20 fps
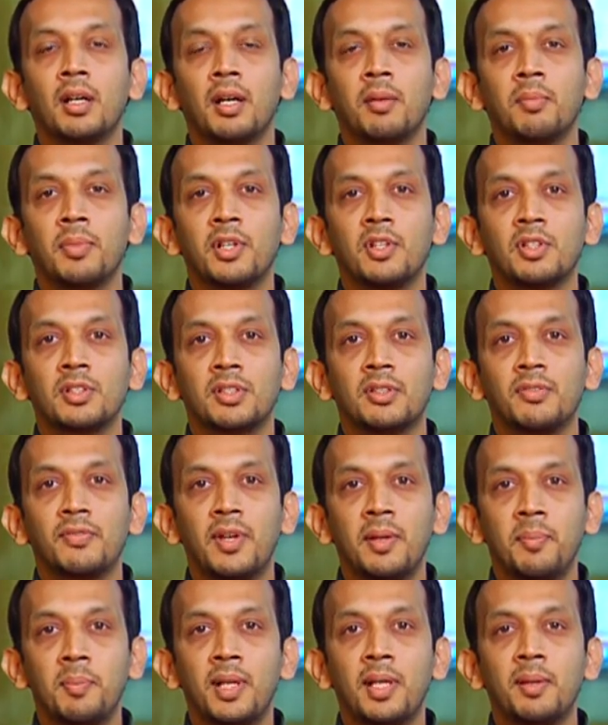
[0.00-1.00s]
because of
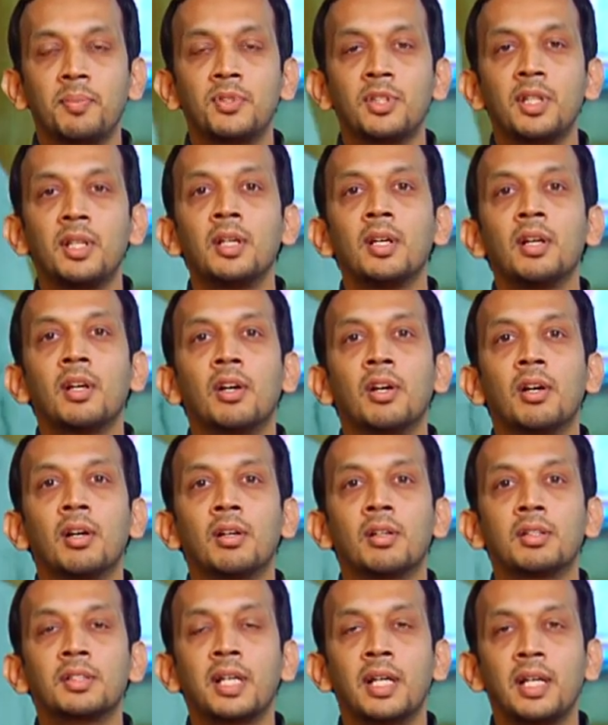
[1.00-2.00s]
epilepsy
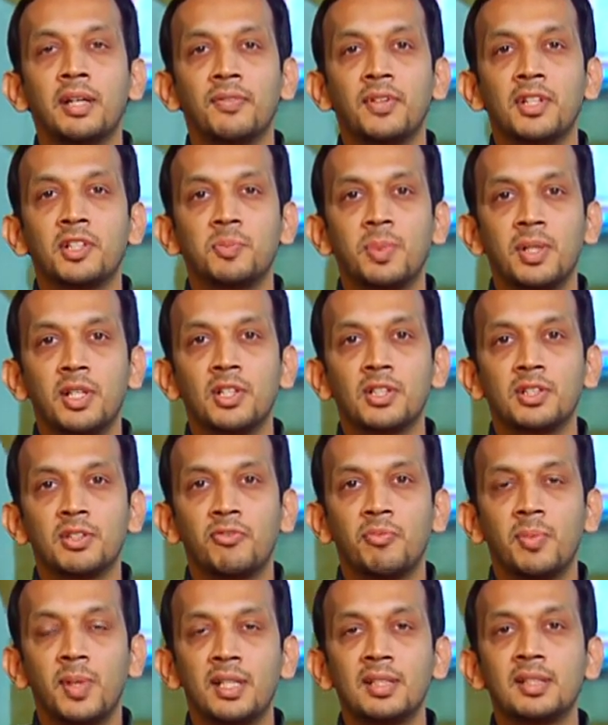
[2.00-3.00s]
or side effects because
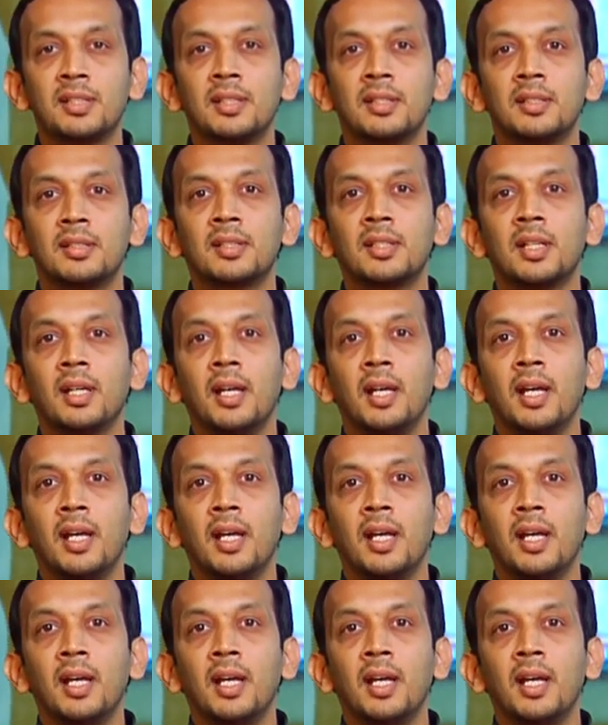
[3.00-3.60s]
of medicines,